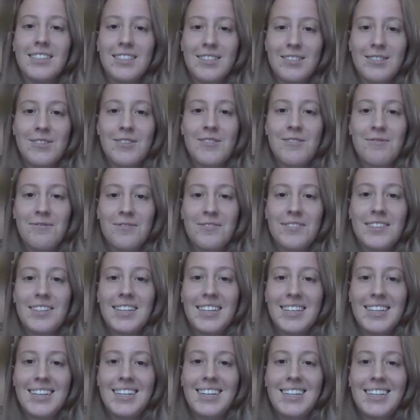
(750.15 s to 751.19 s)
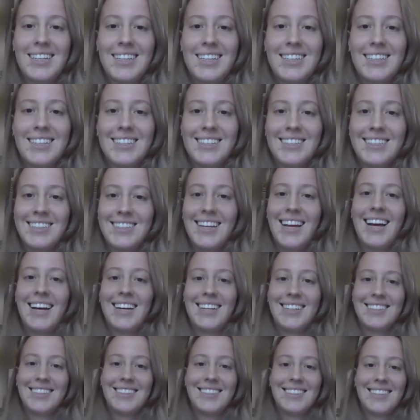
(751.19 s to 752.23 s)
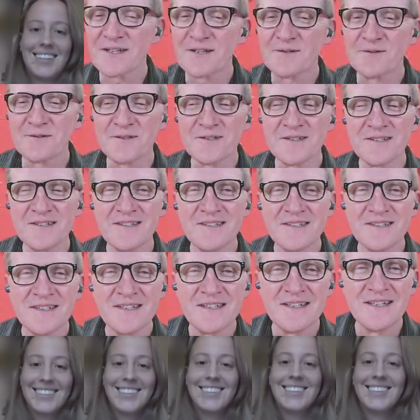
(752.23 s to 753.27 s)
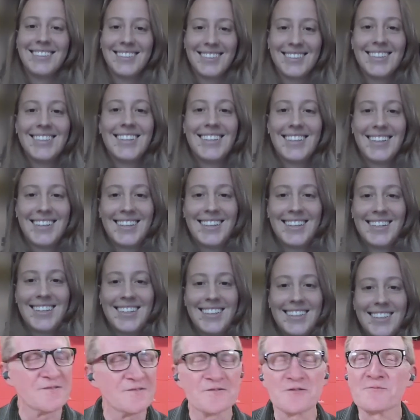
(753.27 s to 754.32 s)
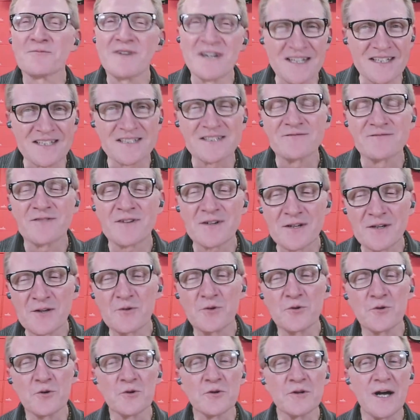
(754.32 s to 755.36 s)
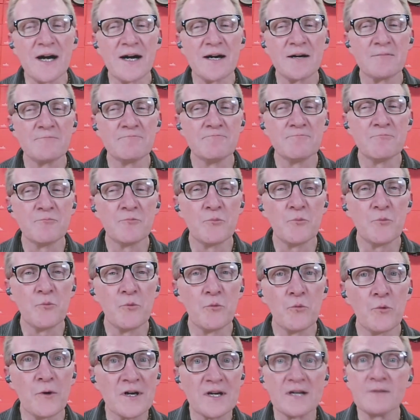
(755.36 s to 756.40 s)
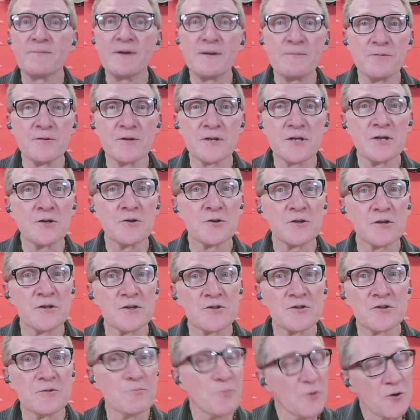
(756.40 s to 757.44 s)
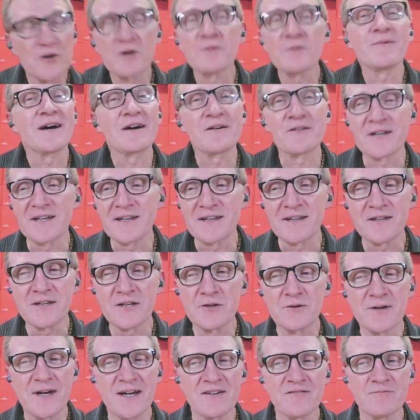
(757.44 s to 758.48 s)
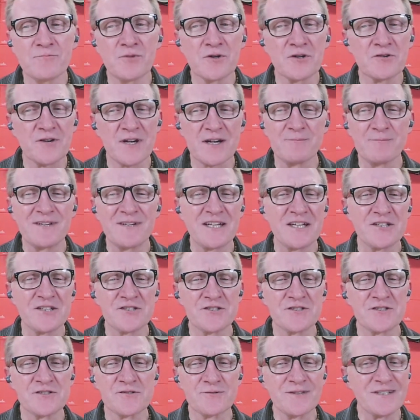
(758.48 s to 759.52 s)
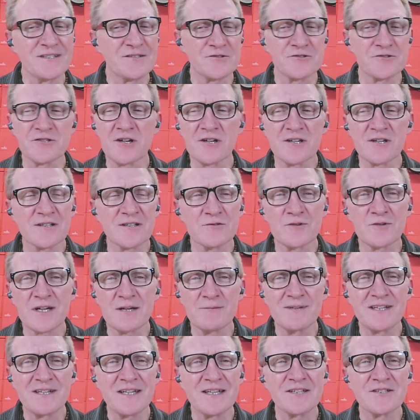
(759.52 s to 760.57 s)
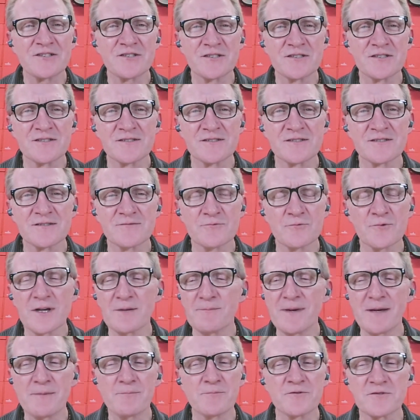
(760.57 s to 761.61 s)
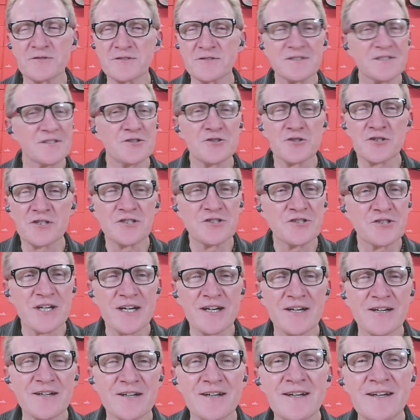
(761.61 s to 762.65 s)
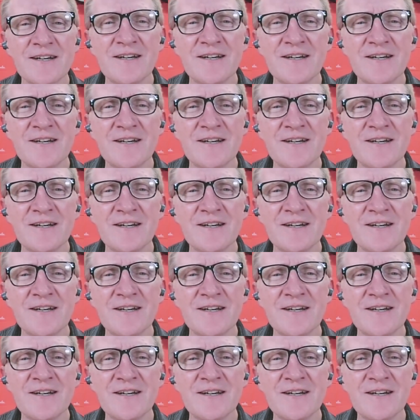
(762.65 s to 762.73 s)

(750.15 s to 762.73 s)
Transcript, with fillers: So, nice. yeah. That's really cool. Mm-hmm. So soft robotics, very cool. Um, where can people go to learn more about it? Do you have book recommendations, research article recommendations, white papers that you can share?